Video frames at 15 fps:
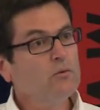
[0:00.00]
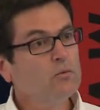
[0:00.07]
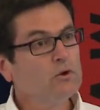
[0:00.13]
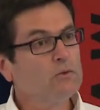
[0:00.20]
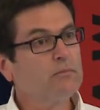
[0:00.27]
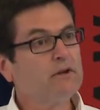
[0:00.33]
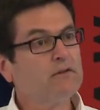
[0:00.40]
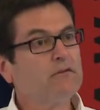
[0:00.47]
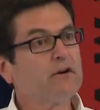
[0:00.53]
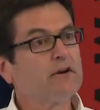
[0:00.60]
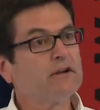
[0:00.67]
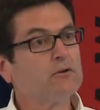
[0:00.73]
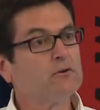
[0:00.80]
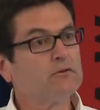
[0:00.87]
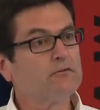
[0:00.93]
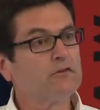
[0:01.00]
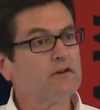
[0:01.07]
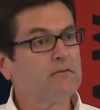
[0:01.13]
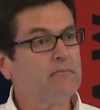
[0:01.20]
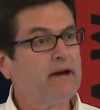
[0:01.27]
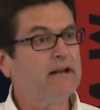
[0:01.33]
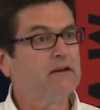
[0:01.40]
will be very good for
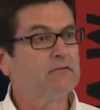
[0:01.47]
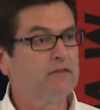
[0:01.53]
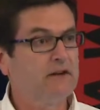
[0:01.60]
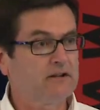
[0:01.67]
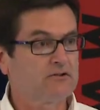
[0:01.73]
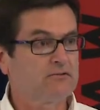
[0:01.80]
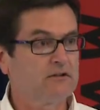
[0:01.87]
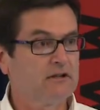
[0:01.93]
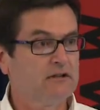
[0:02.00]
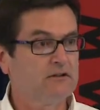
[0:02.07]
the manufacturing